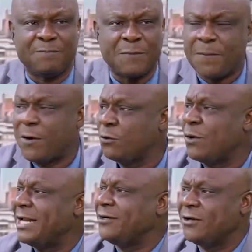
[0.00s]
people who
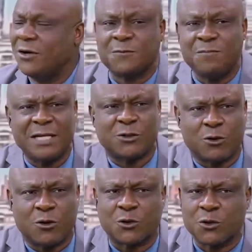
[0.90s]
are not meant to
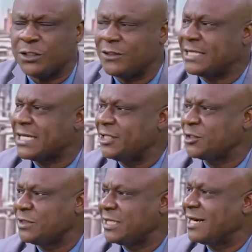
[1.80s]
go to the United
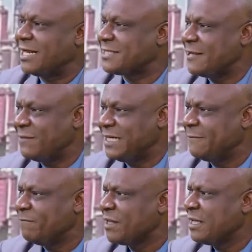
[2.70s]
Nations General
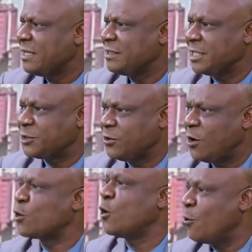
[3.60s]
Assembly, they should
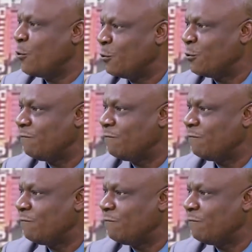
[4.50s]
not go.